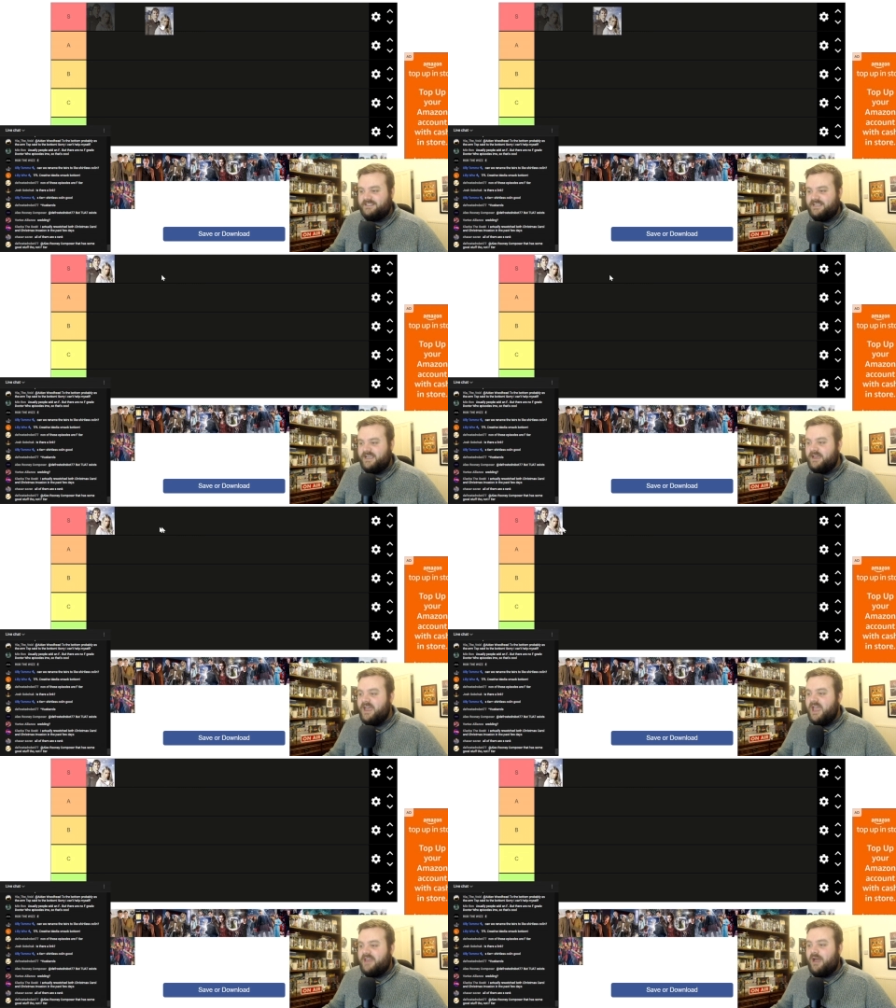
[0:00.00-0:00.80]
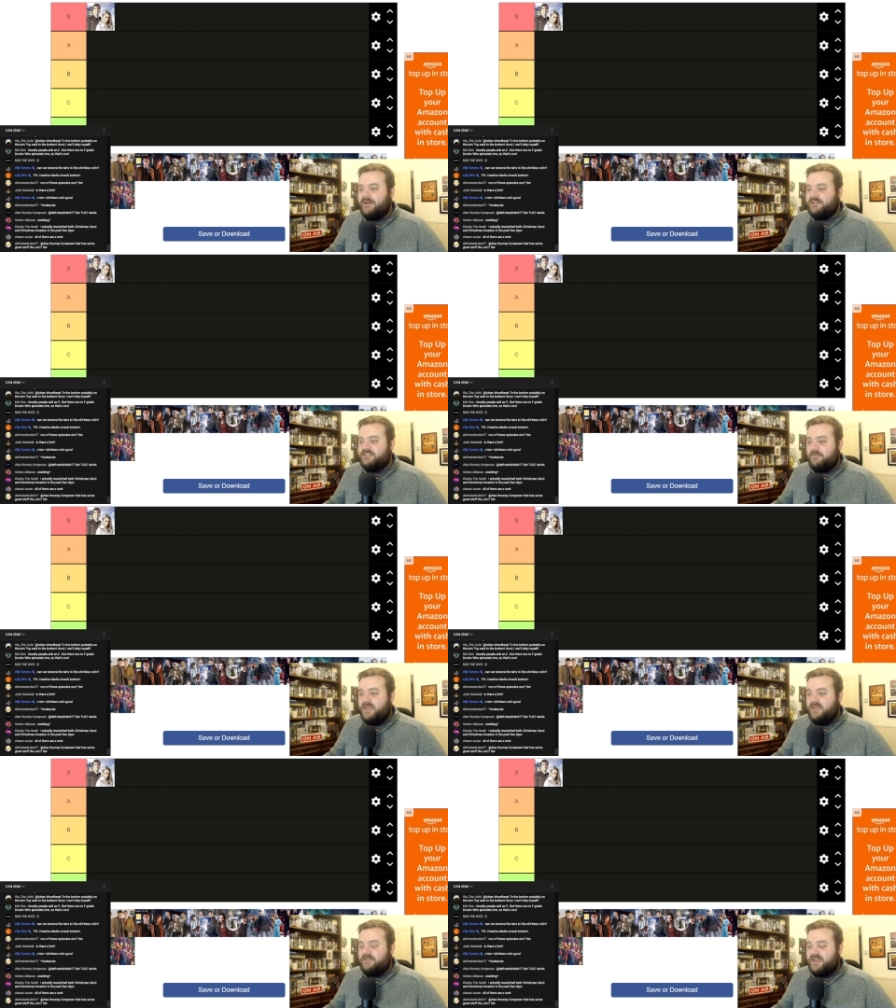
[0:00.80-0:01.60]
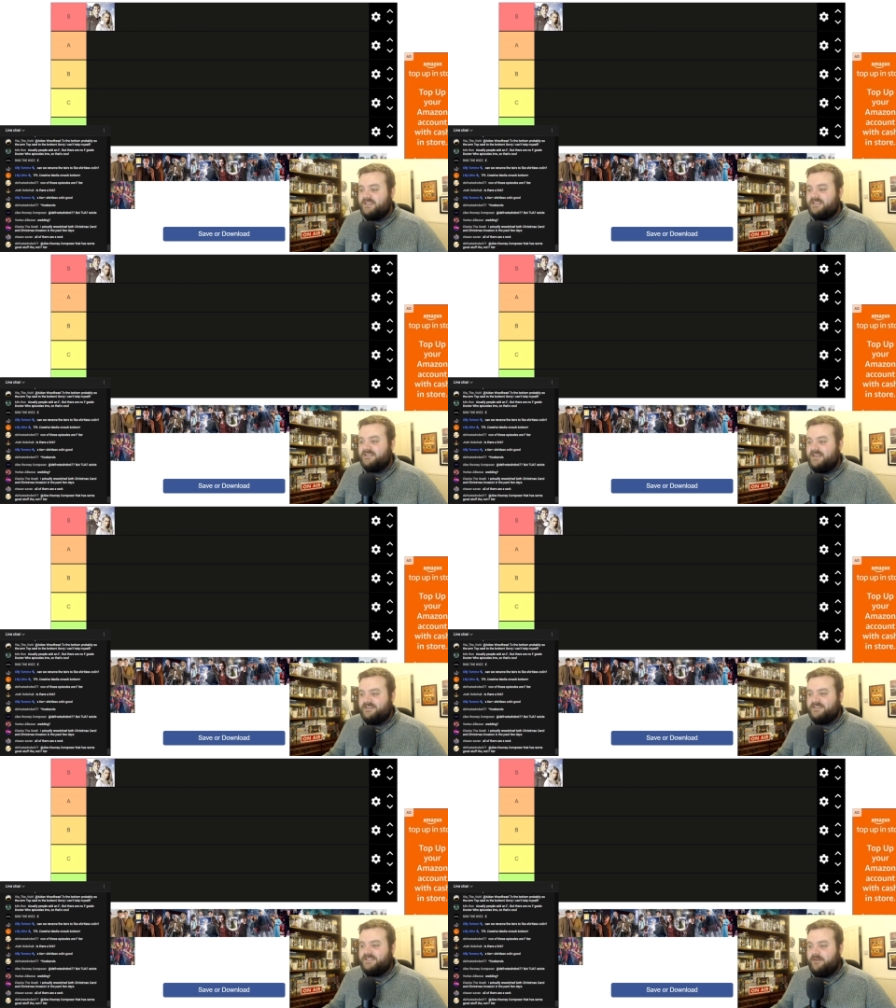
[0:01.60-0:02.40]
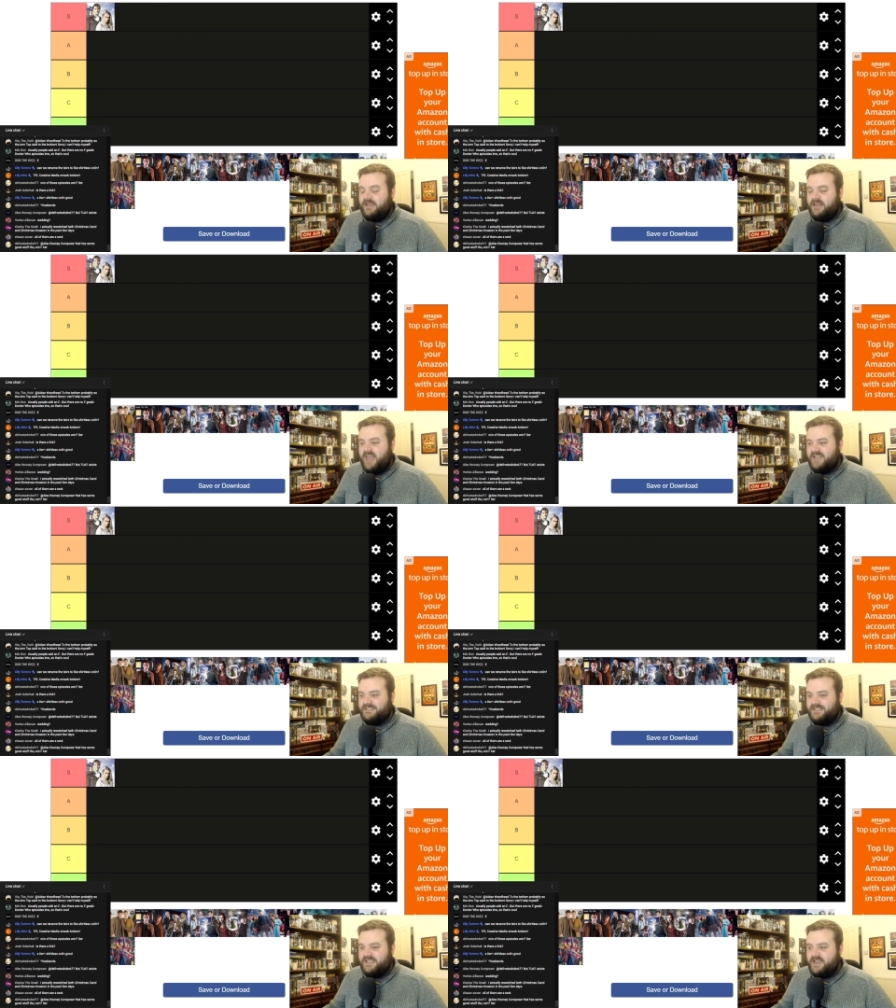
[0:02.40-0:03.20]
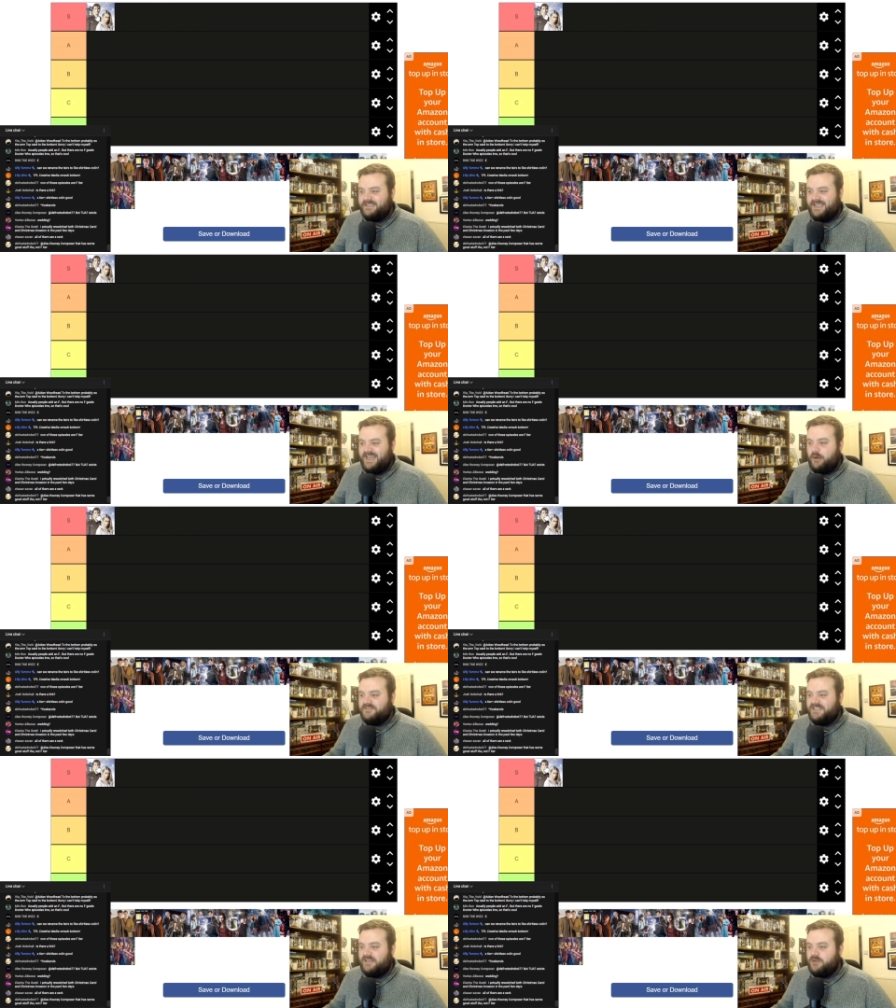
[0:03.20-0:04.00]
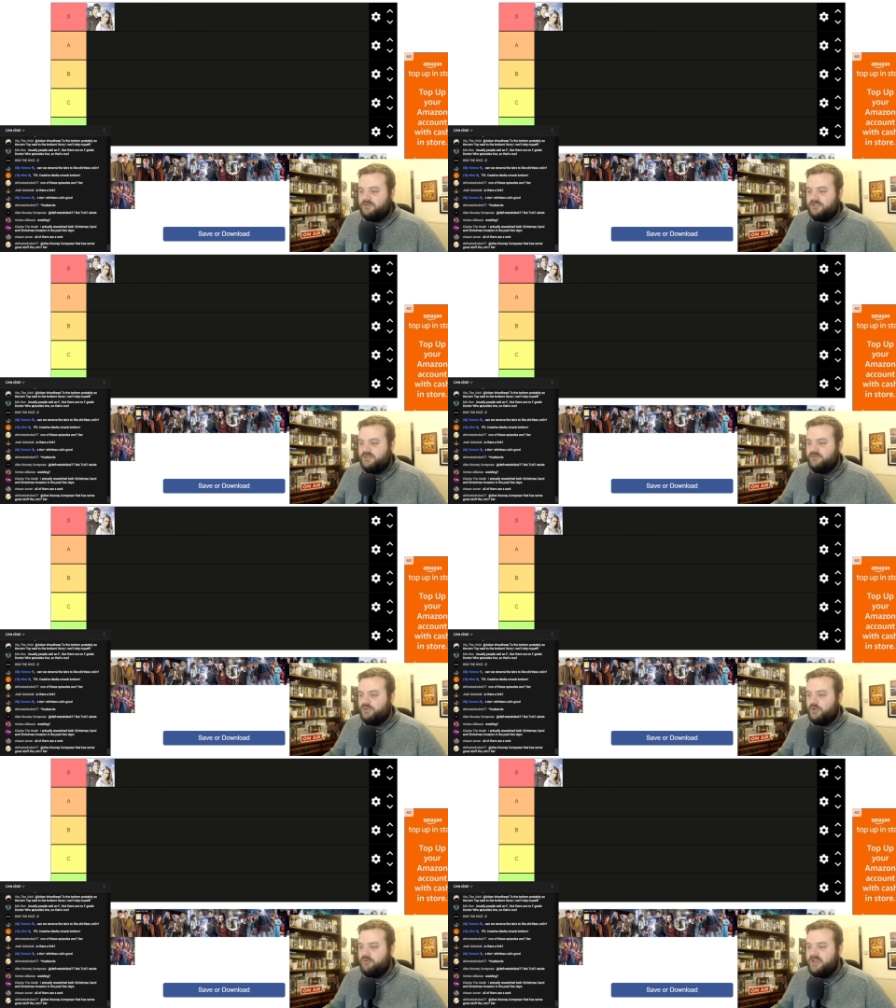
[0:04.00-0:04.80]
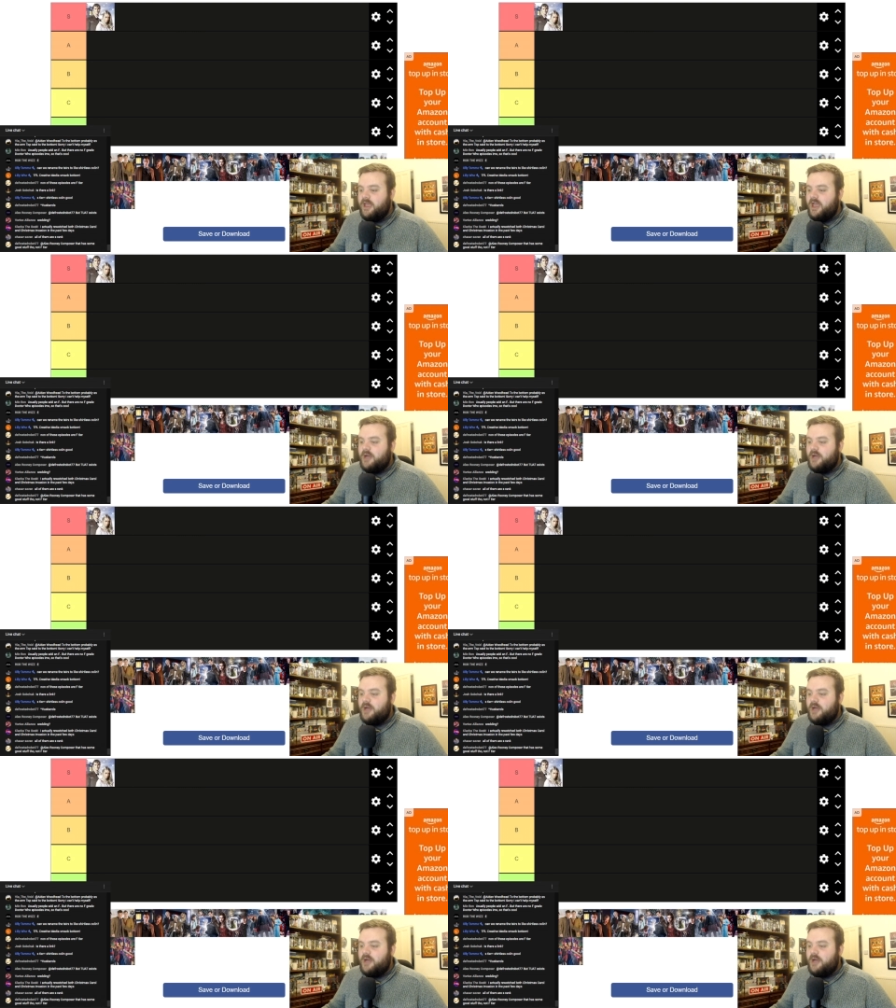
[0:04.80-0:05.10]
S tier. Now, it doesn't mean that this is necessarily an S tier 10 out of 10 Doctor Who story,